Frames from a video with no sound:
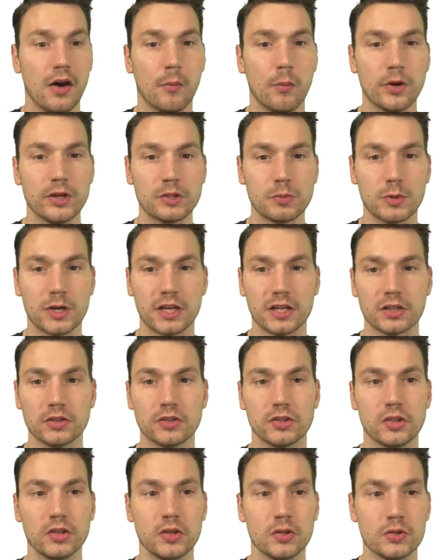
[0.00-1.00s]
which we can
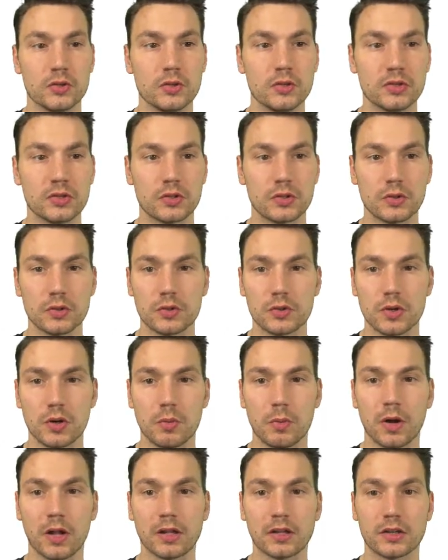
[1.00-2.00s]
use to,
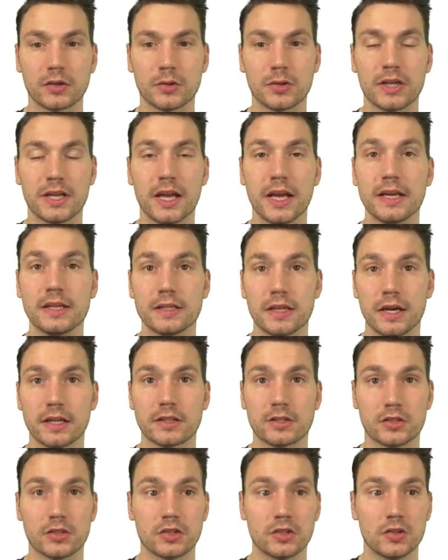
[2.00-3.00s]
well, create
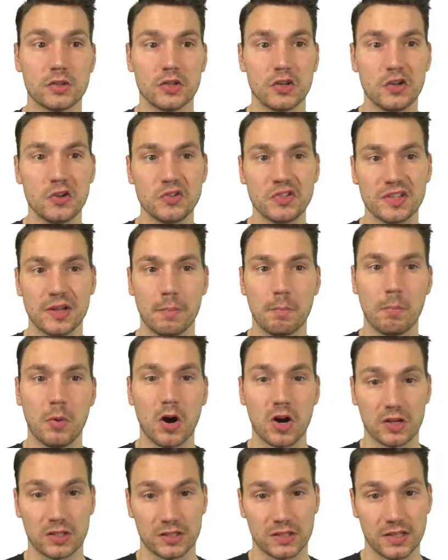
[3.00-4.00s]
and to use a
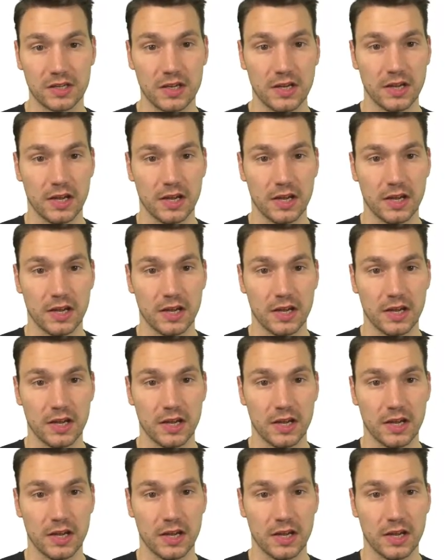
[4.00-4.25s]
bot.